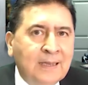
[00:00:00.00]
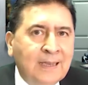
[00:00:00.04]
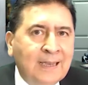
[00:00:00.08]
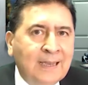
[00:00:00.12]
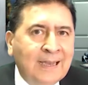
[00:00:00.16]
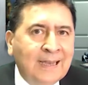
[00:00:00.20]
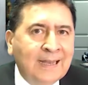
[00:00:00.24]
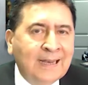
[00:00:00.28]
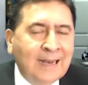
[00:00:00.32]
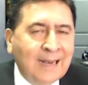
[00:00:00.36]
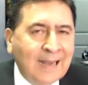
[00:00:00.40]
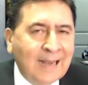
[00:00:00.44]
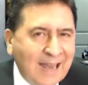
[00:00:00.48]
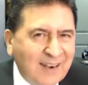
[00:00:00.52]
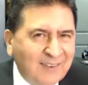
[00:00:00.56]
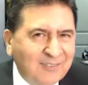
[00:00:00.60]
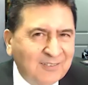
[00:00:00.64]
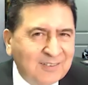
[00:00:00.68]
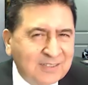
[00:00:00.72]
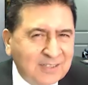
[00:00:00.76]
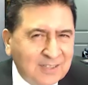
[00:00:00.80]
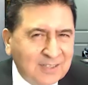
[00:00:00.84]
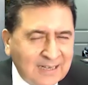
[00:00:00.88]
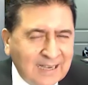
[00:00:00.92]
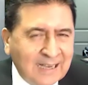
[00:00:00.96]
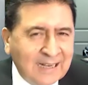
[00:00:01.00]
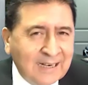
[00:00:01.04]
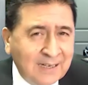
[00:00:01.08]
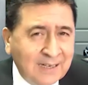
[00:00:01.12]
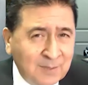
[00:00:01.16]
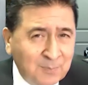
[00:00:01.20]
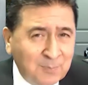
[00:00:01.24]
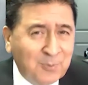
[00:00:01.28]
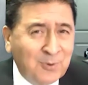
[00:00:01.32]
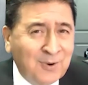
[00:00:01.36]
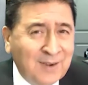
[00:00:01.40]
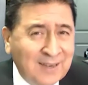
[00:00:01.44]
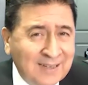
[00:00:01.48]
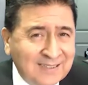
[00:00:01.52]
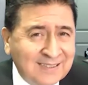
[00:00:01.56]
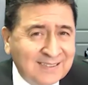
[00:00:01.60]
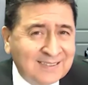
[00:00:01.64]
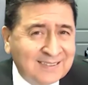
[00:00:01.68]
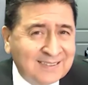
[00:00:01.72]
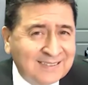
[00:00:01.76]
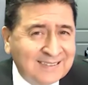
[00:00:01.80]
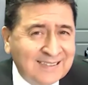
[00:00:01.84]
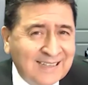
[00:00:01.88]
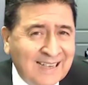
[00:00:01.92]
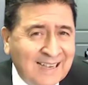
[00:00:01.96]
And a lot of us are kind of depressed
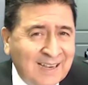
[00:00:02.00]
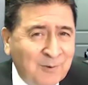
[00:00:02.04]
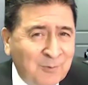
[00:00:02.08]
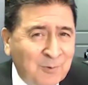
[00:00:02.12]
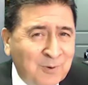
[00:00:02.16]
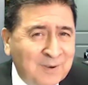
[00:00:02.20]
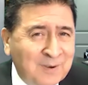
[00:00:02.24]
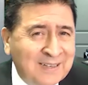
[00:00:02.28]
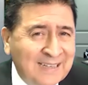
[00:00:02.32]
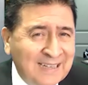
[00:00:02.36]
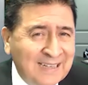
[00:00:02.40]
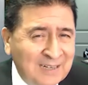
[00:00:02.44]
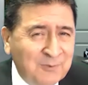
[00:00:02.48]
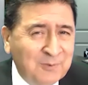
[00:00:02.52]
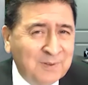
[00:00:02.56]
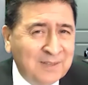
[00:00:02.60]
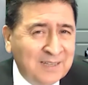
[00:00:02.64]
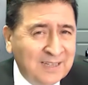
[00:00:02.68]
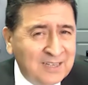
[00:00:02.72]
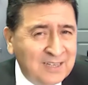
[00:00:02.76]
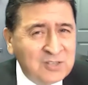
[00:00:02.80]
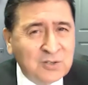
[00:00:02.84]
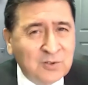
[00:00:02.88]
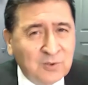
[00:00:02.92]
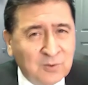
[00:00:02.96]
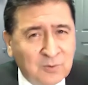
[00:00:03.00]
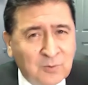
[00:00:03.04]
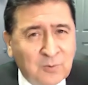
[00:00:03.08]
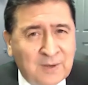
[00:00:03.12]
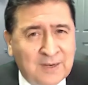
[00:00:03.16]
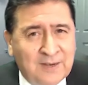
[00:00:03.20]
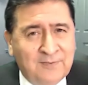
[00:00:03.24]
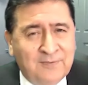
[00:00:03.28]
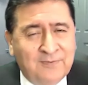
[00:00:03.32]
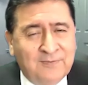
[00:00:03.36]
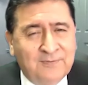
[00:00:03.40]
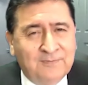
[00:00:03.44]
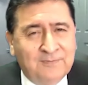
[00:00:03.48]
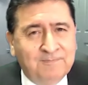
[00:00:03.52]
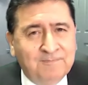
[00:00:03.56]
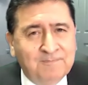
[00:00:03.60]
and we're dealing with the issue of grief.